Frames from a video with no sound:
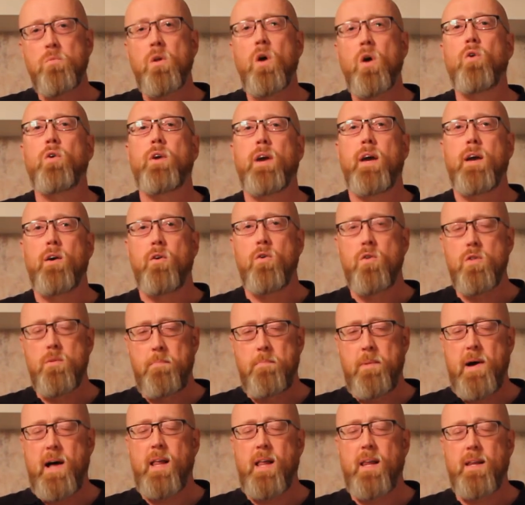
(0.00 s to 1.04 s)
Okay, on the
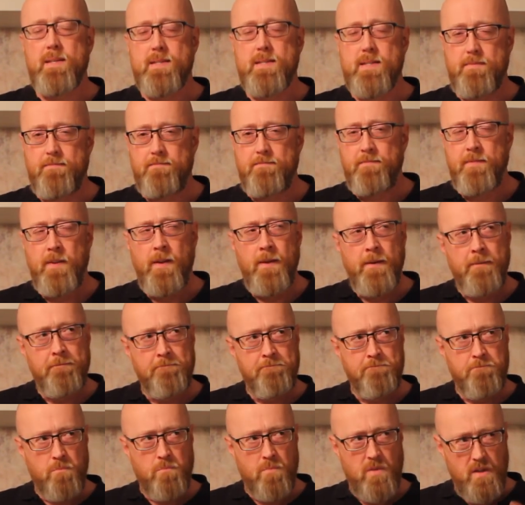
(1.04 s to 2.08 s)
palate,
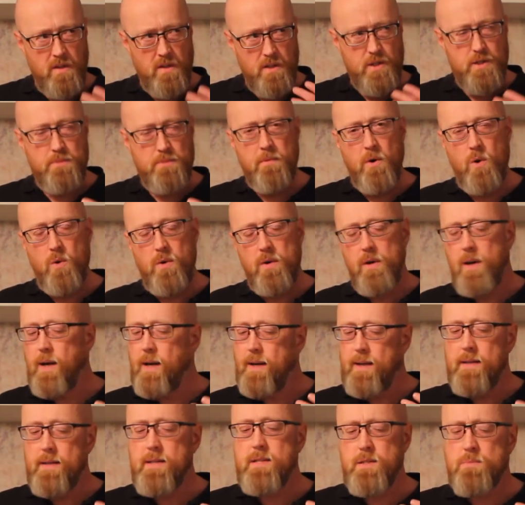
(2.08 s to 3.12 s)

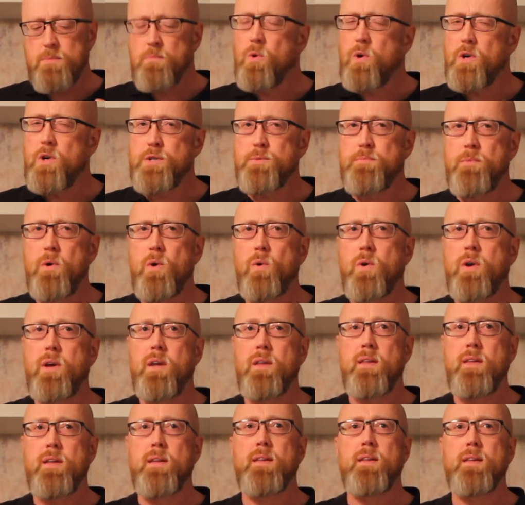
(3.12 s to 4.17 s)
it's more smoky
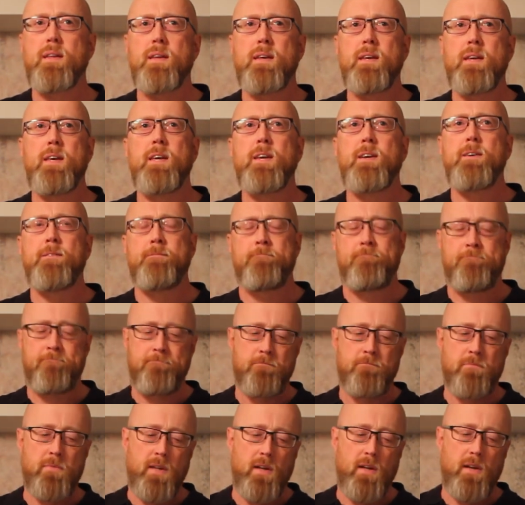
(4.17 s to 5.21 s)
than the
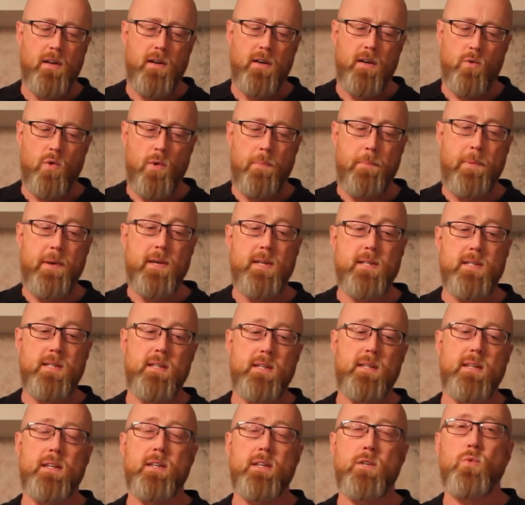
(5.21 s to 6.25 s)
or peaty
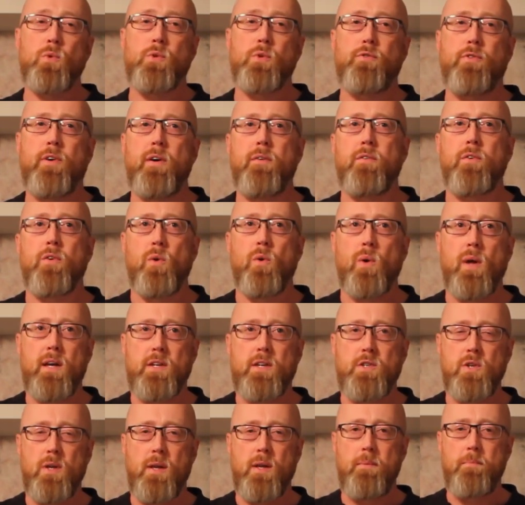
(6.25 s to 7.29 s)
than the 25-year-old
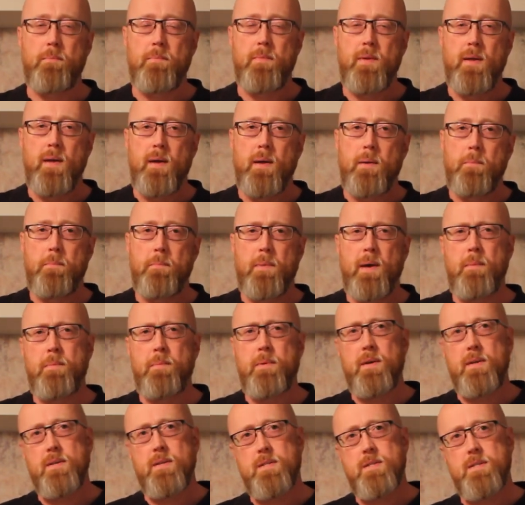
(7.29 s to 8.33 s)
actually.
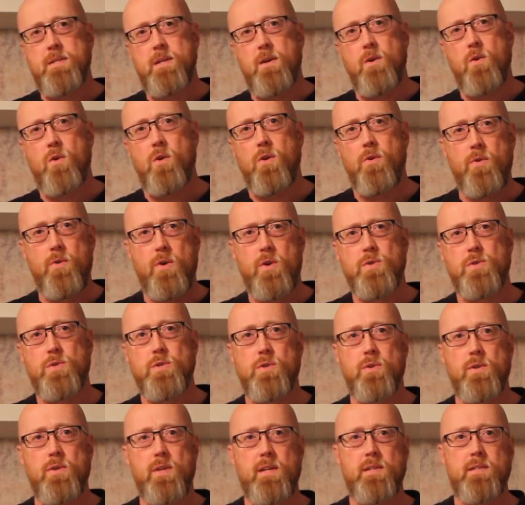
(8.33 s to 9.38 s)
Maybe it's the
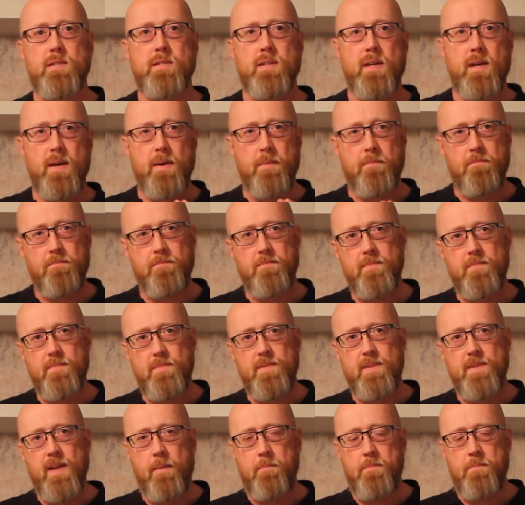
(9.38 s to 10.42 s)
Oloroso that
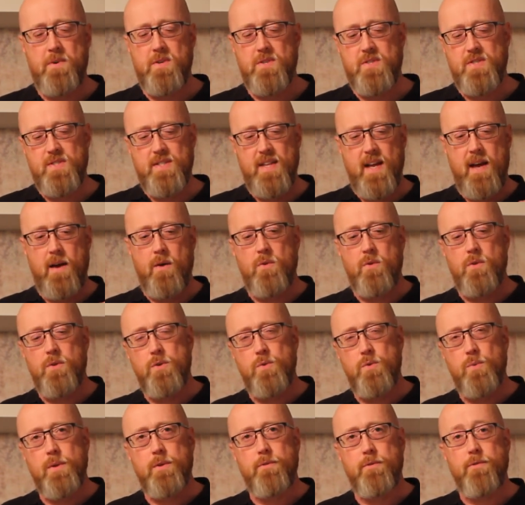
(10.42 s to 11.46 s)
damper it down on
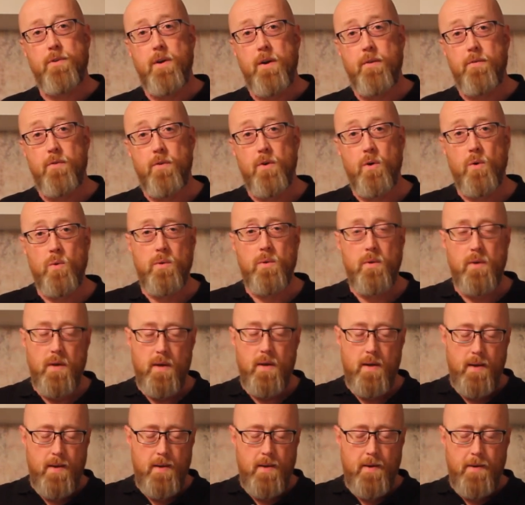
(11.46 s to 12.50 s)
the 25-year-old,
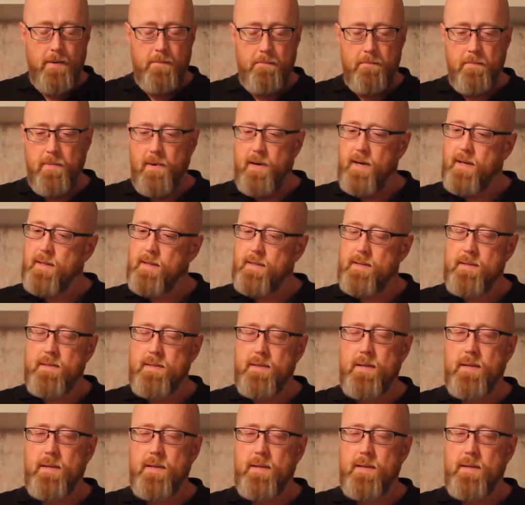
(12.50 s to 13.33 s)
but